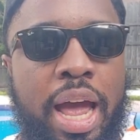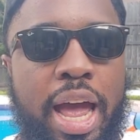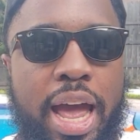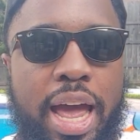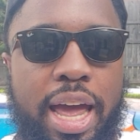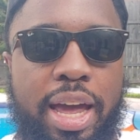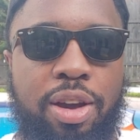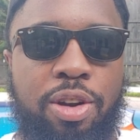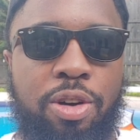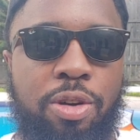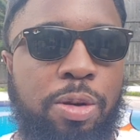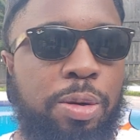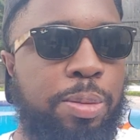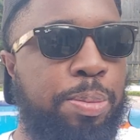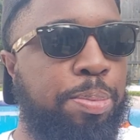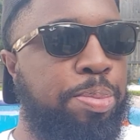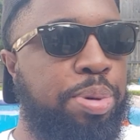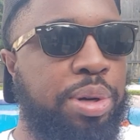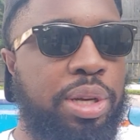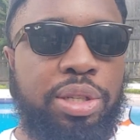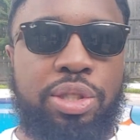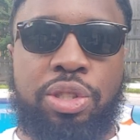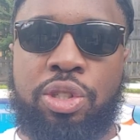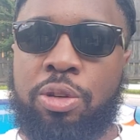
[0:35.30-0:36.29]
Ain't going to
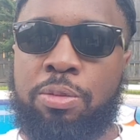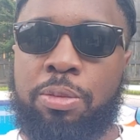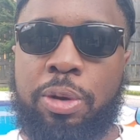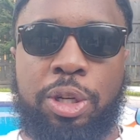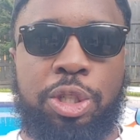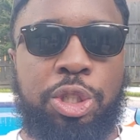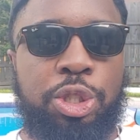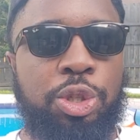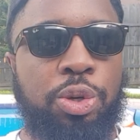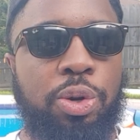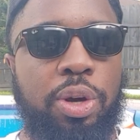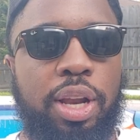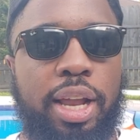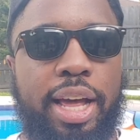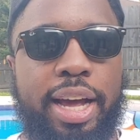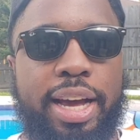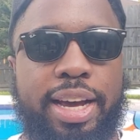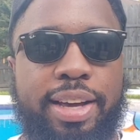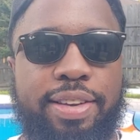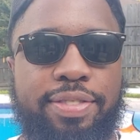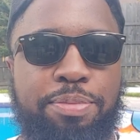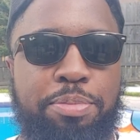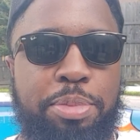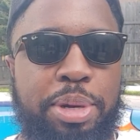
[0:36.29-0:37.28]
put too much to it.
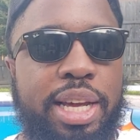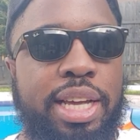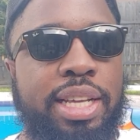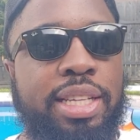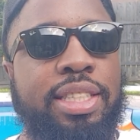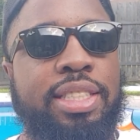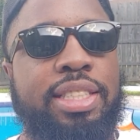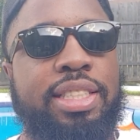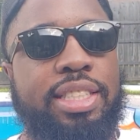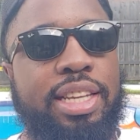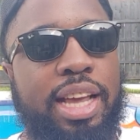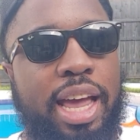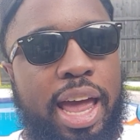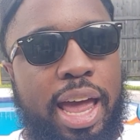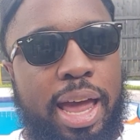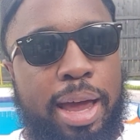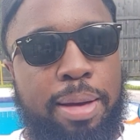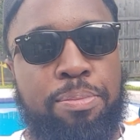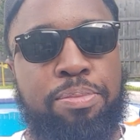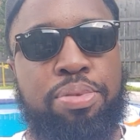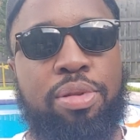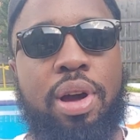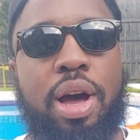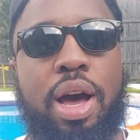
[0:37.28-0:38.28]
Like I've been
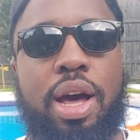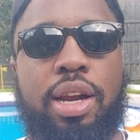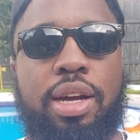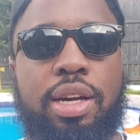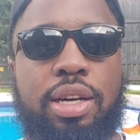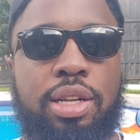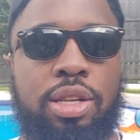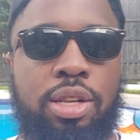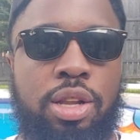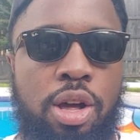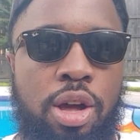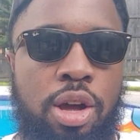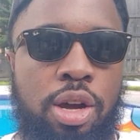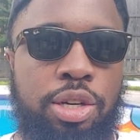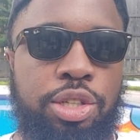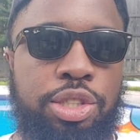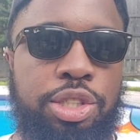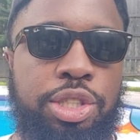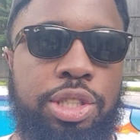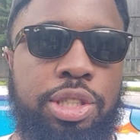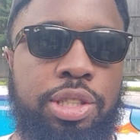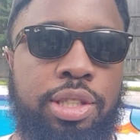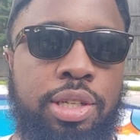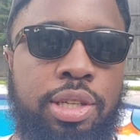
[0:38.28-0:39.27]
saying, product
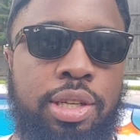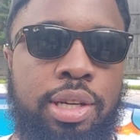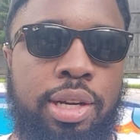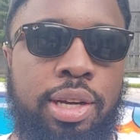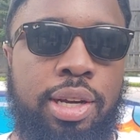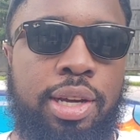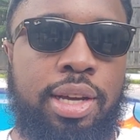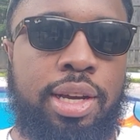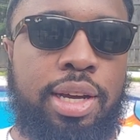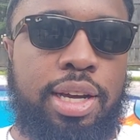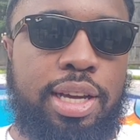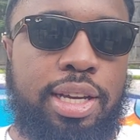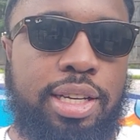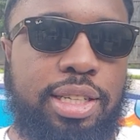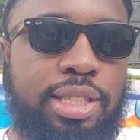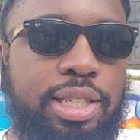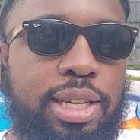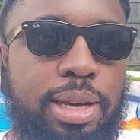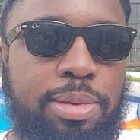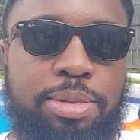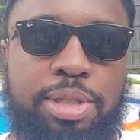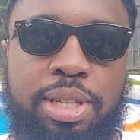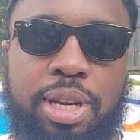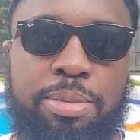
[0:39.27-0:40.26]
launch is
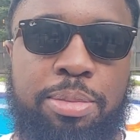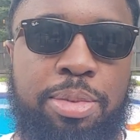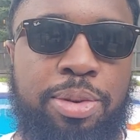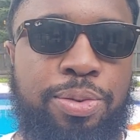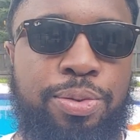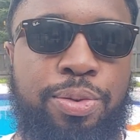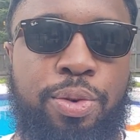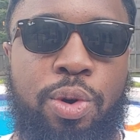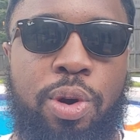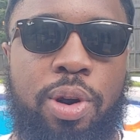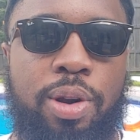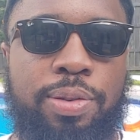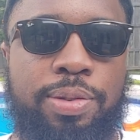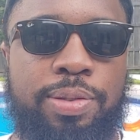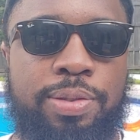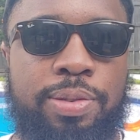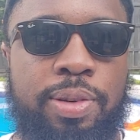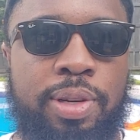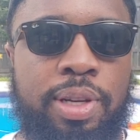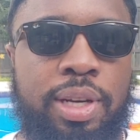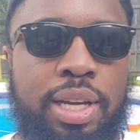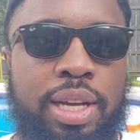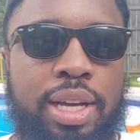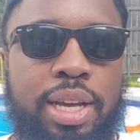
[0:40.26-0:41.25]
September
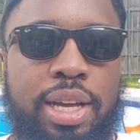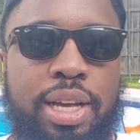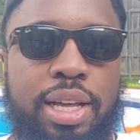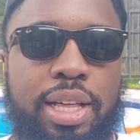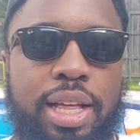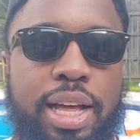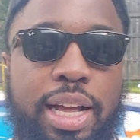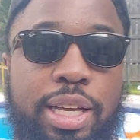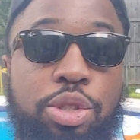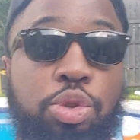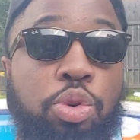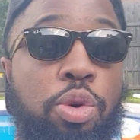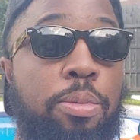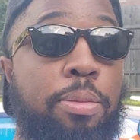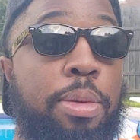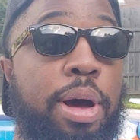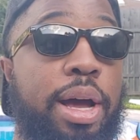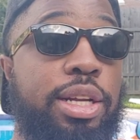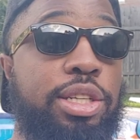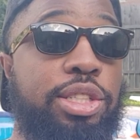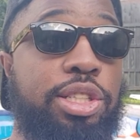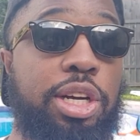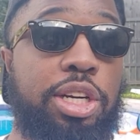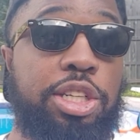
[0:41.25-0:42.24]
4th. That's when
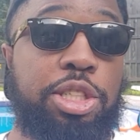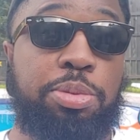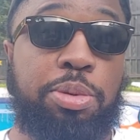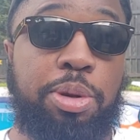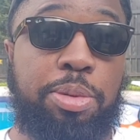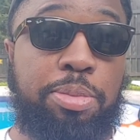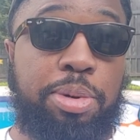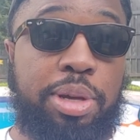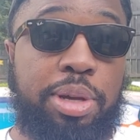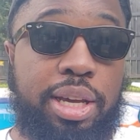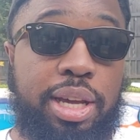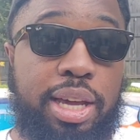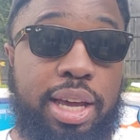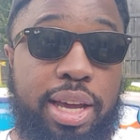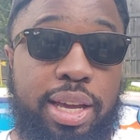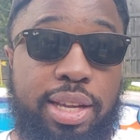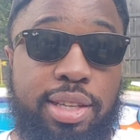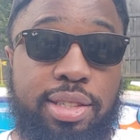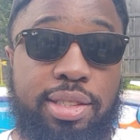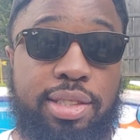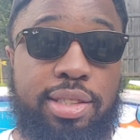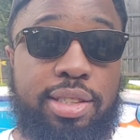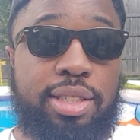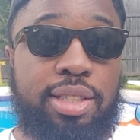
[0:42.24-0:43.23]
my judgment
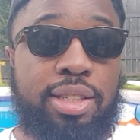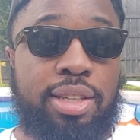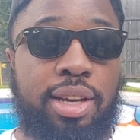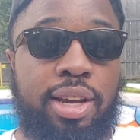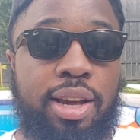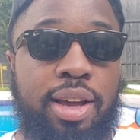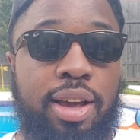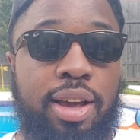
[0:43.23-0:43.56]
begins.